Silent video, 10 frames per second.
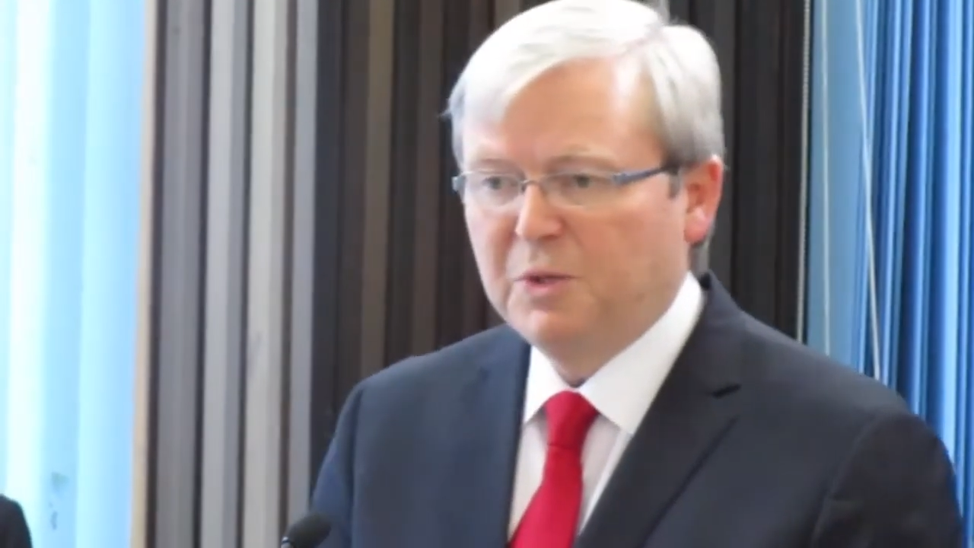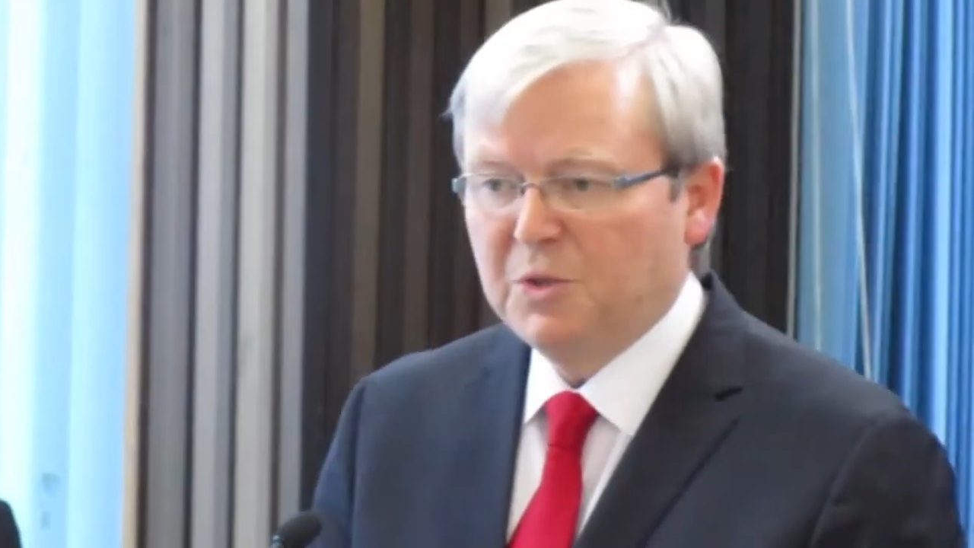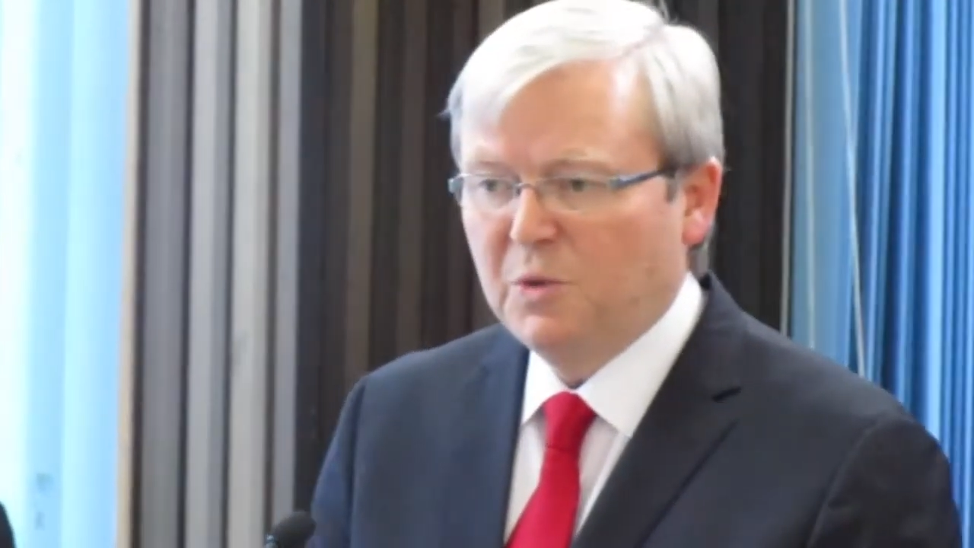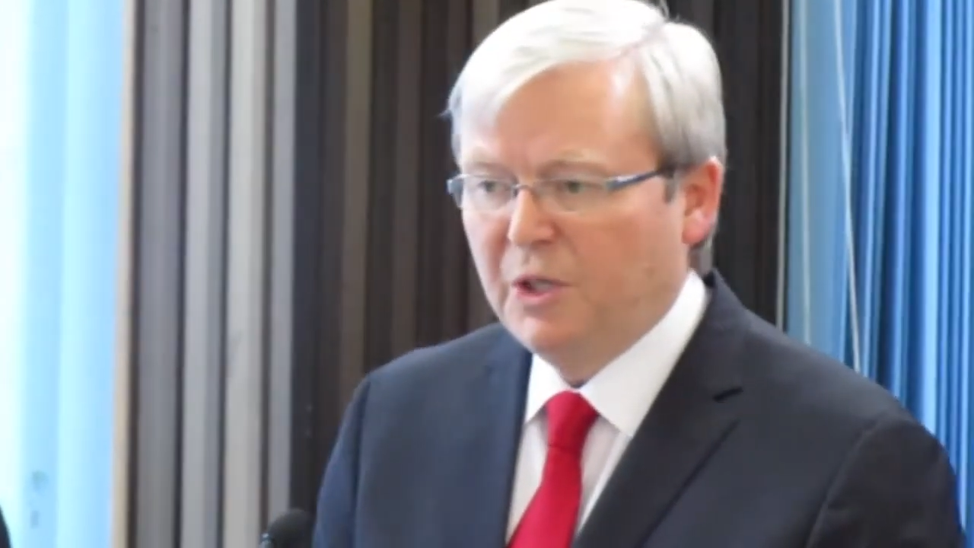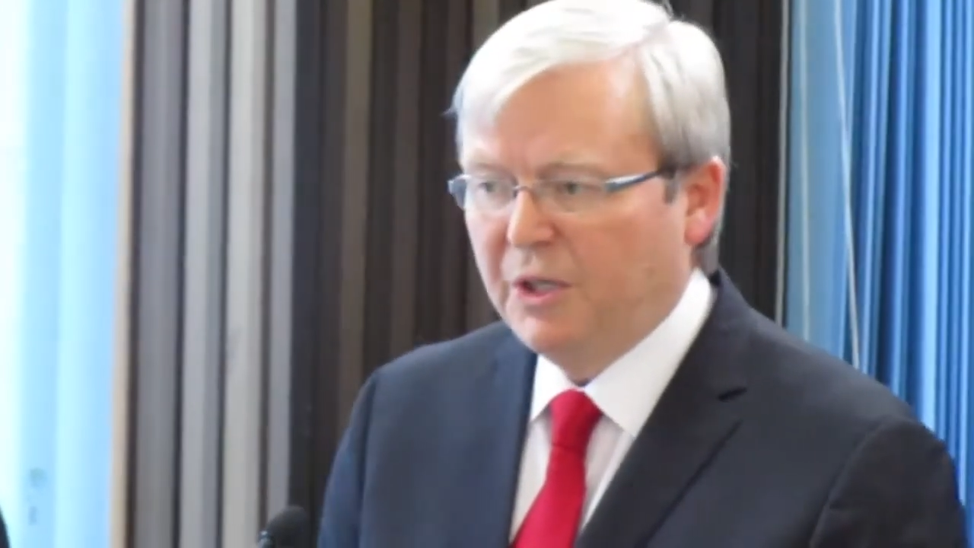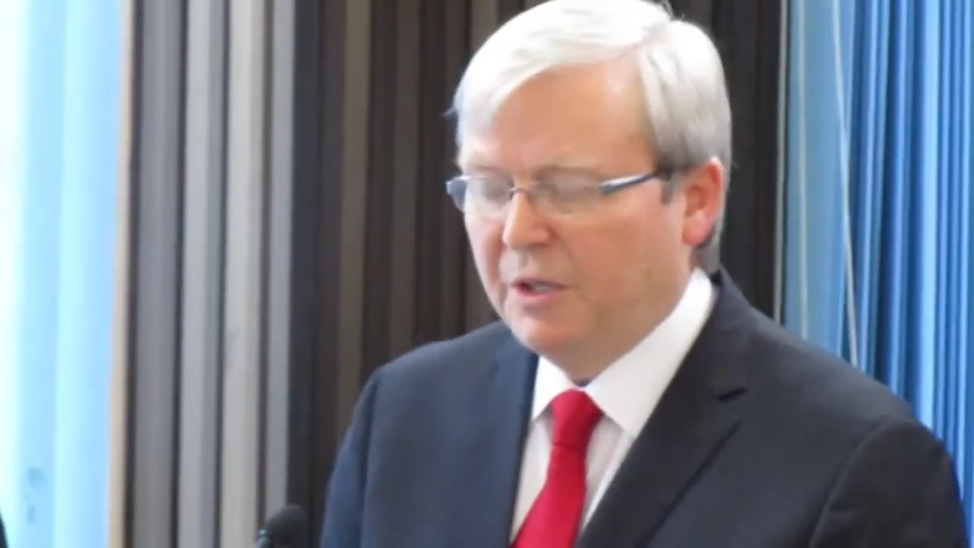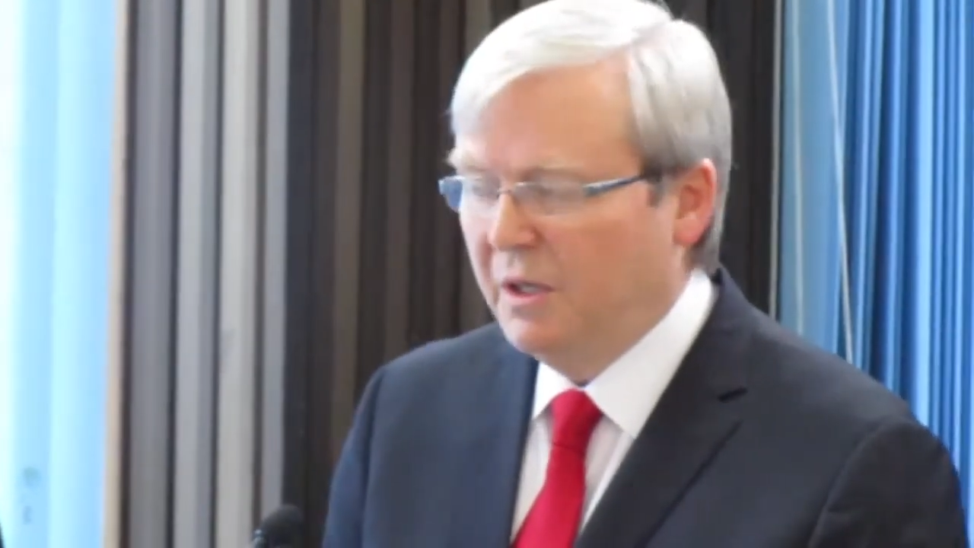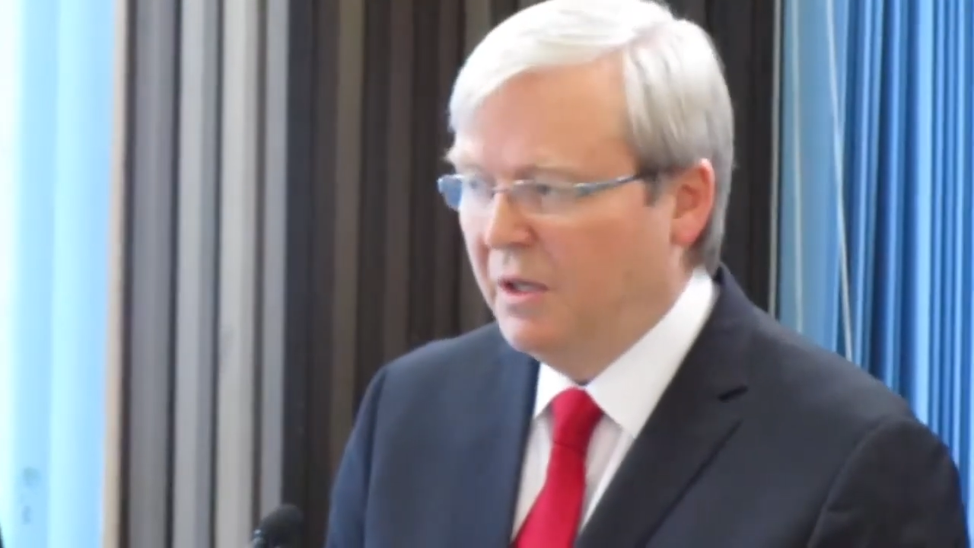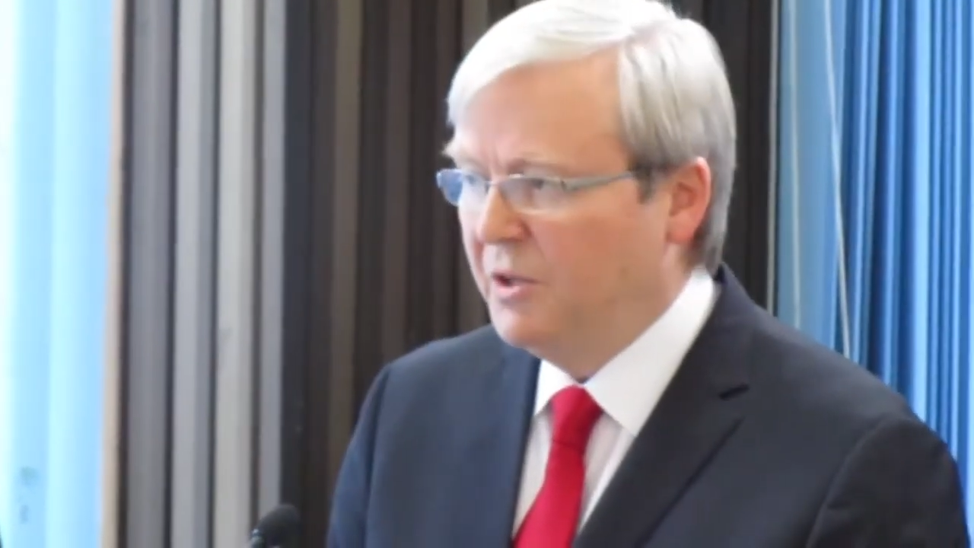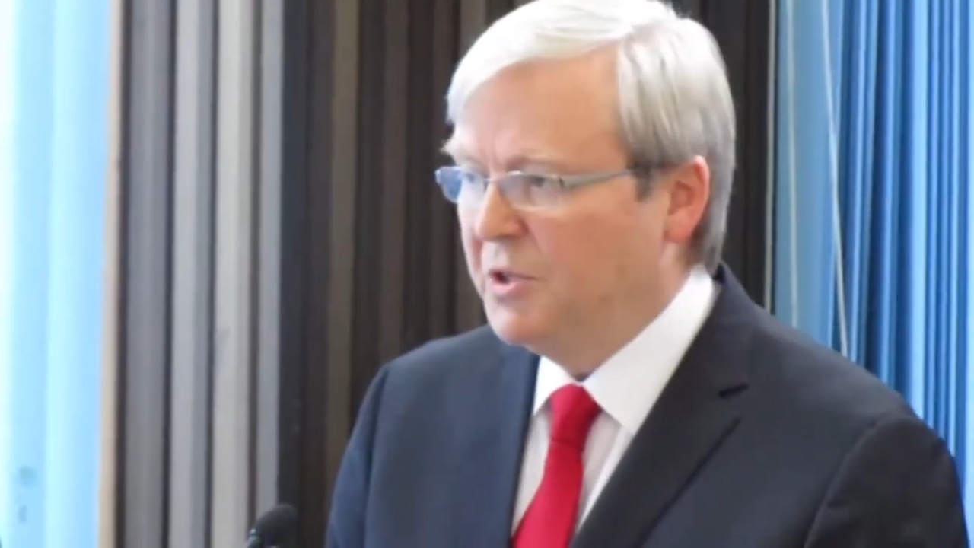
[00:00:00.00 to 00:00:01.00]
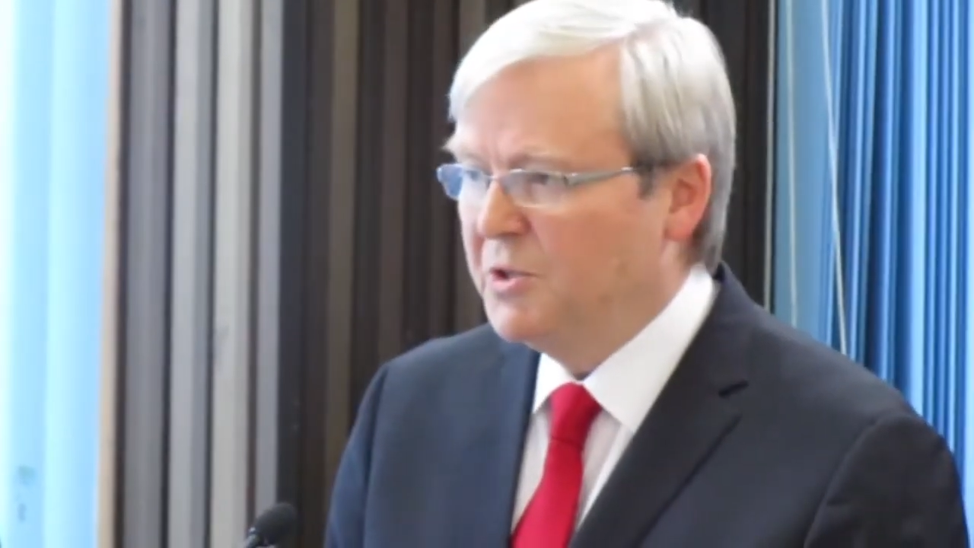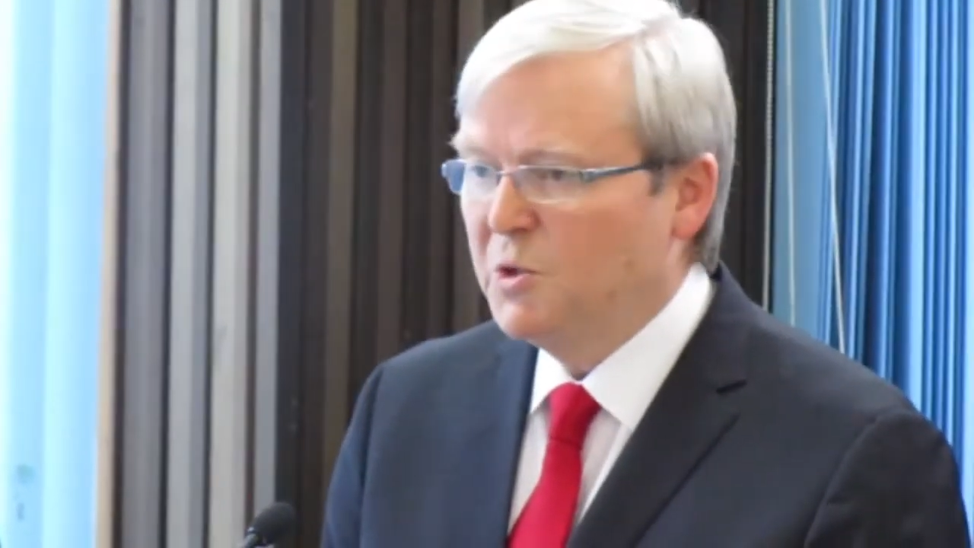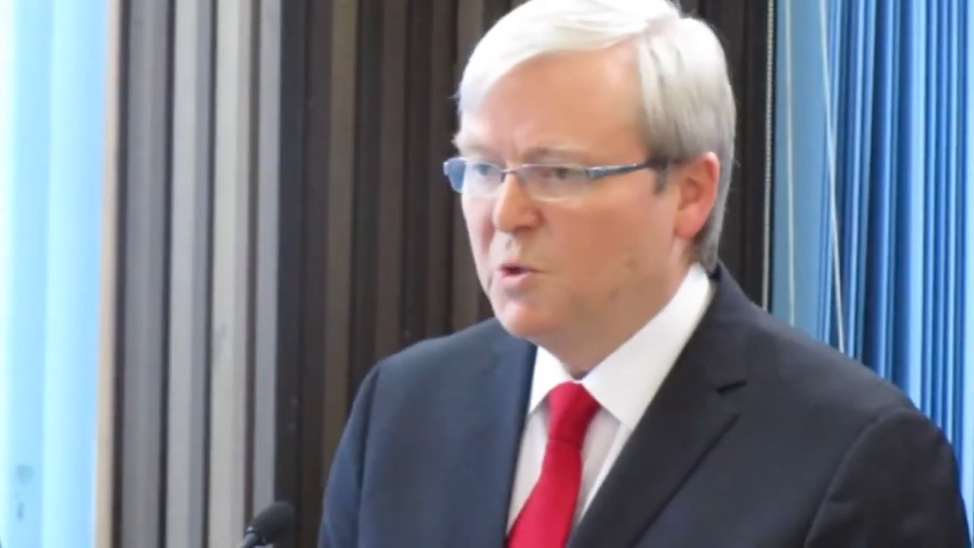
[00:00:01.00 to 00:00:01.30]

between the